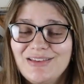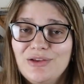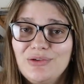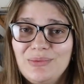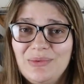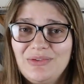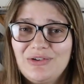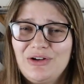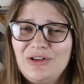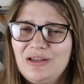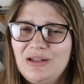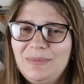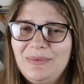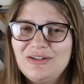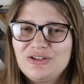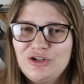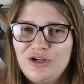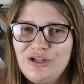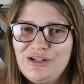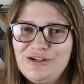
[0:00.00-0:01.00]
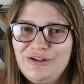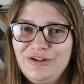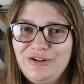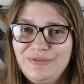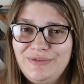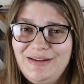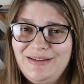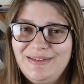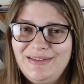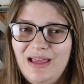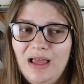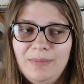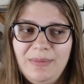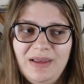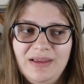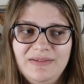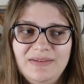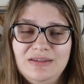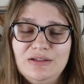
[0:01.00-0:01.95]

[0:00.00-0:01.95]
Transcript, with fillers: those ones are a little bit trickier to resell because